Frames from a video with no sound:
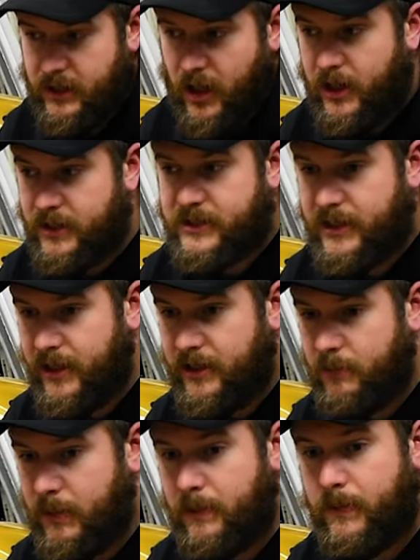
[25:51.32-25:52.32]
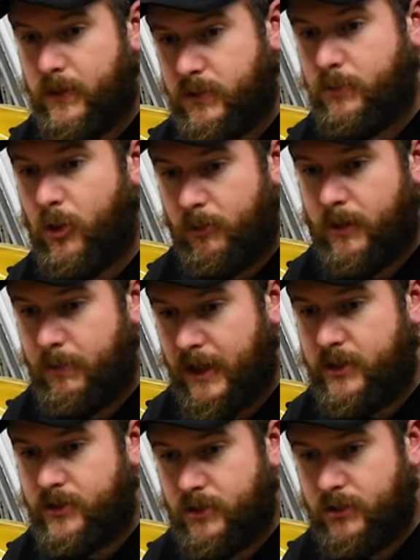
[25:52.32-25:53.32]
honestly, the people who support me on
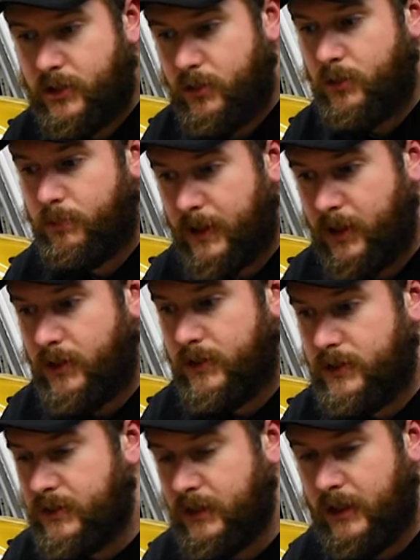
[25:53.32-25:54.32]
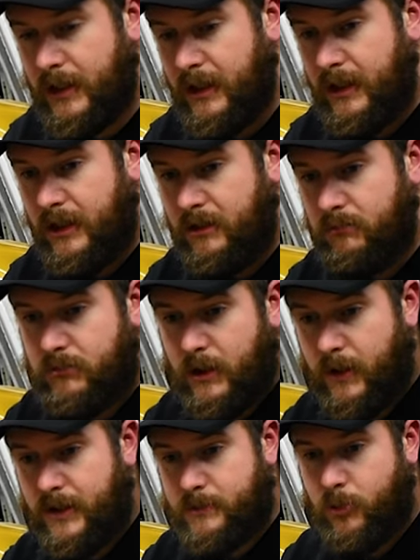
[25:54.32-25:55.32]
Patreon do it because they
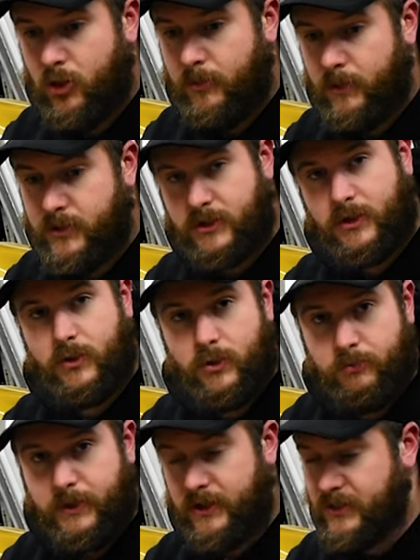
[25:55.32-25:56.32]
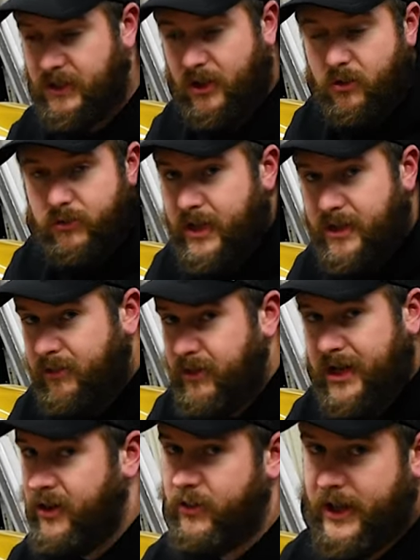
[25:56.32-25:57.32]
want to support me, which is cool, because they
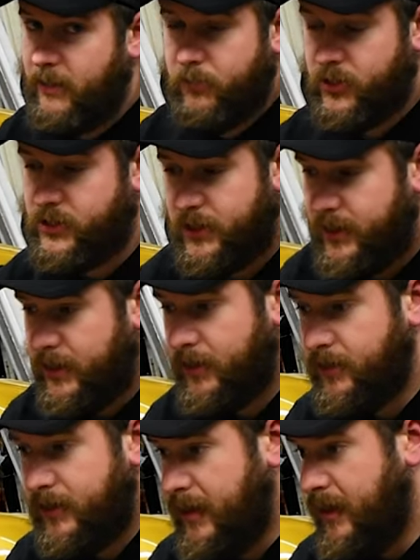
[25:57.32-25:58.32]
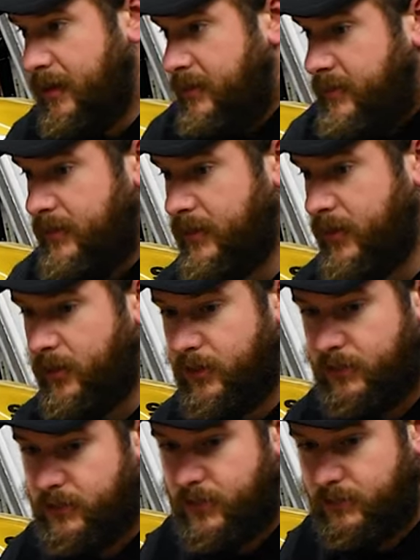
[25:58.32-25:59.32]
really don't get much, like, you know,
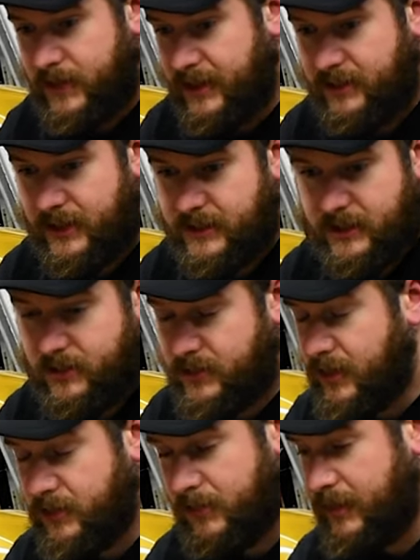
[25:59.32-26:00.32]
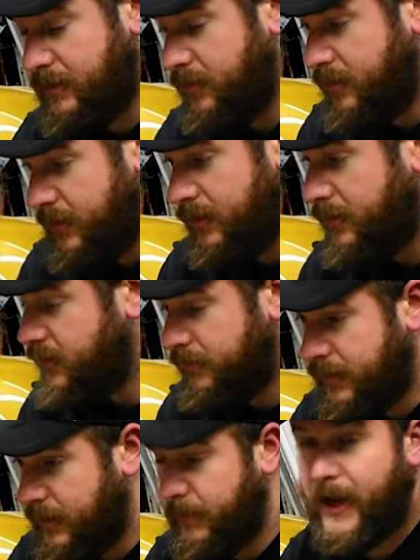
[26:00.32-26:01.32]
that's it. There's also a Discord there and
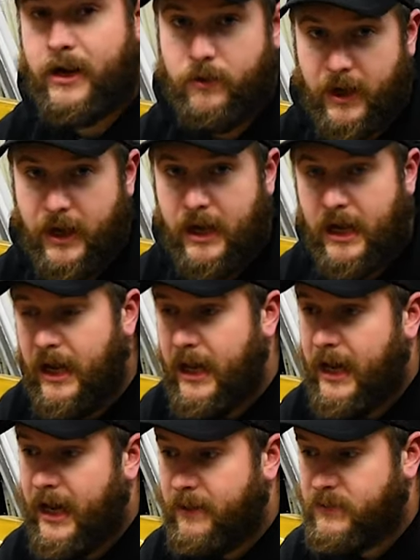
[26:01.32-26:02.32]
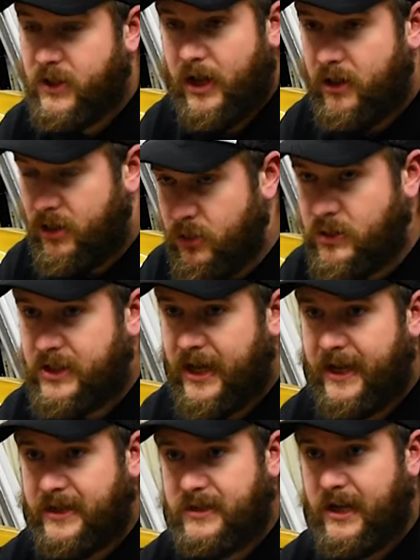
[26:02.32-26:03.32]
stuff like that. But anyway, so yeah, huge
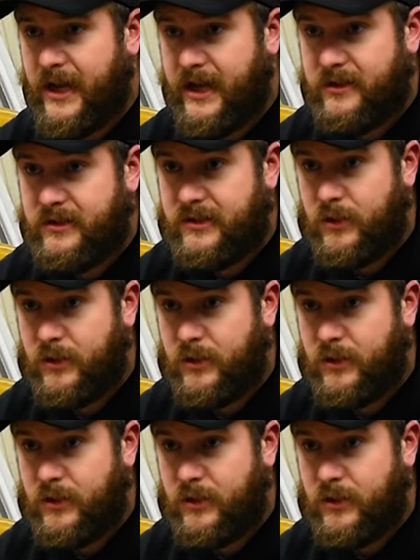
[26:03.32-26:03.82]
thanks to